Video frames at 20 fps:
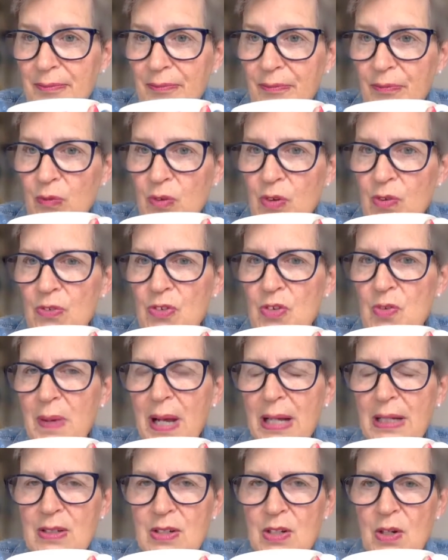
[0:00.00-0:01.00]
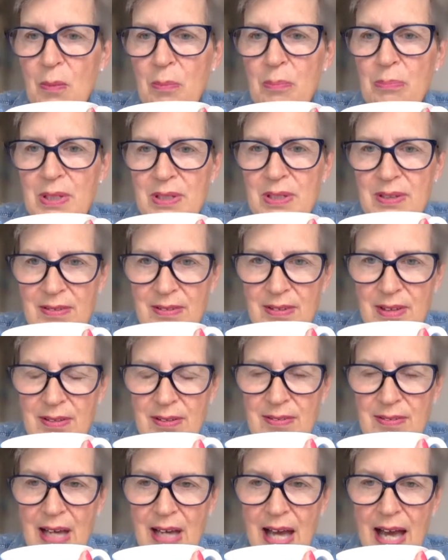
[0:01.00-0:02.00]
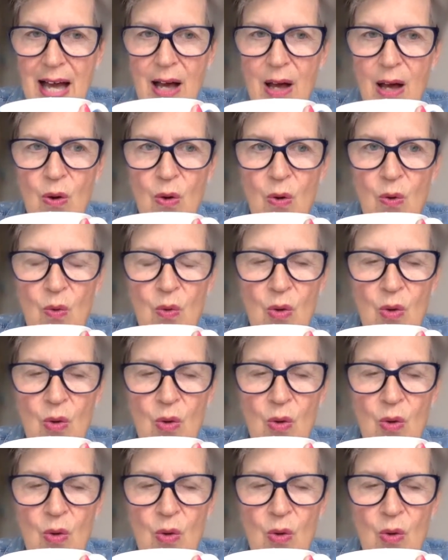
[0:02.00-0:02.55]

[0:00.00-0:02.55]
with respect to your business, how